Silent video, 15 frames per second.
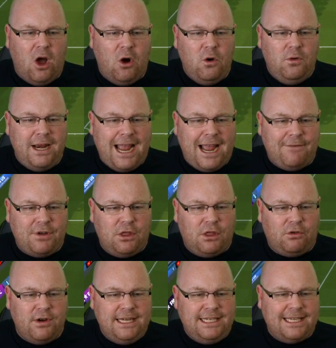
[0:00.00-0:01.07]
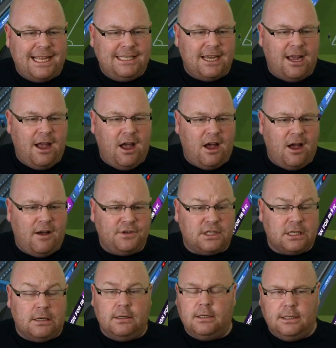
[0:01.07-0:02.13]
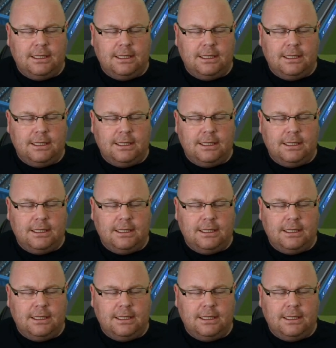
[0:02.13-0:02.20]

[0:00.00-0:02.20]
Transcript: only having 3 centre-halves.